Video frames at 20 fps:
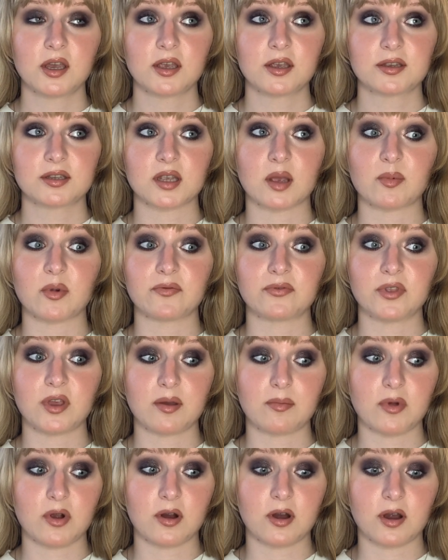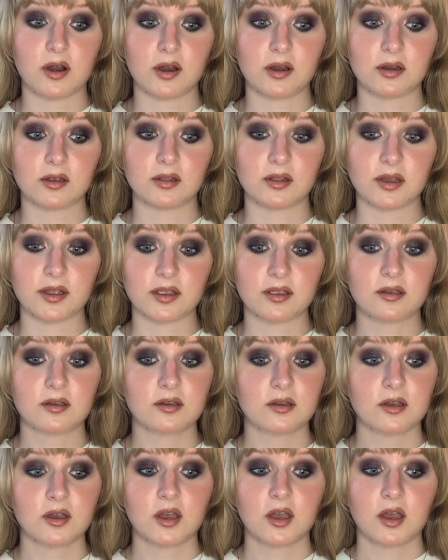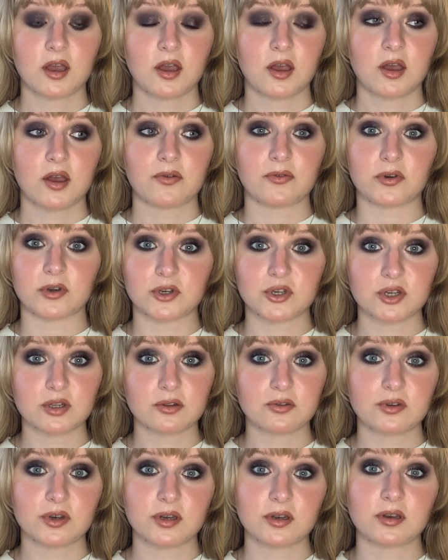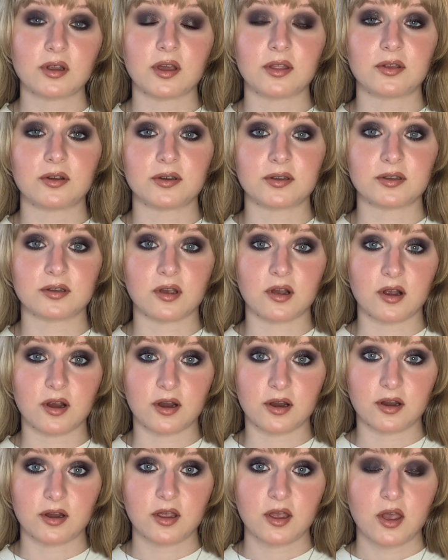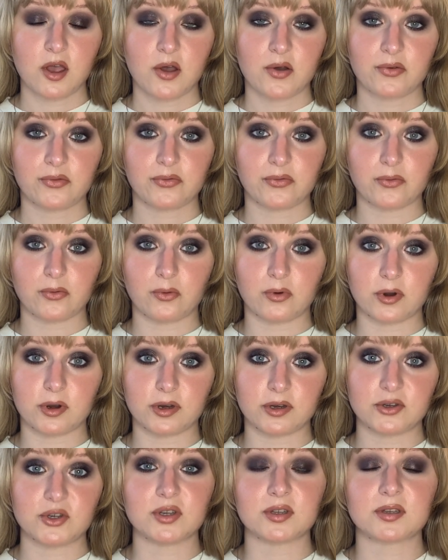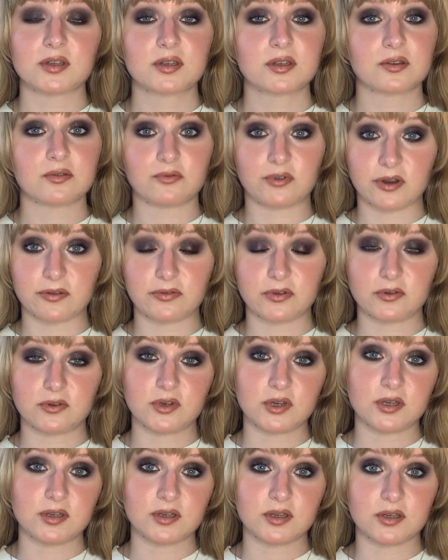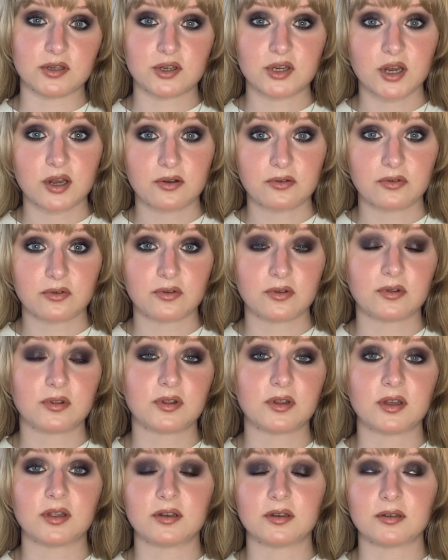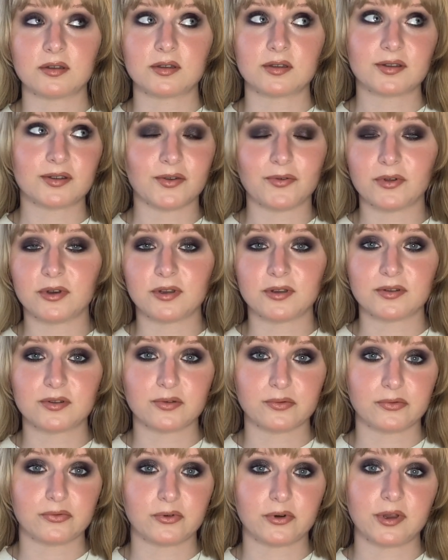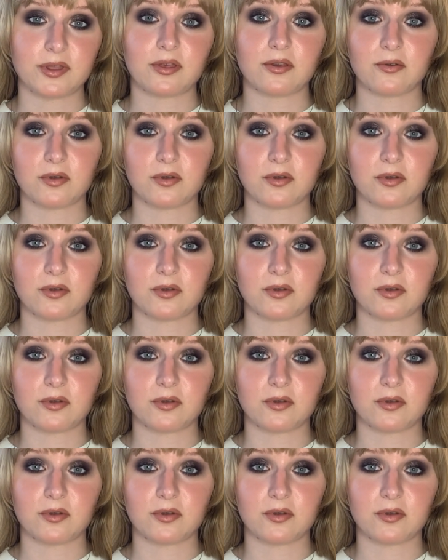Some of them are like for children, others are for just refugees in general, and so on and so forth.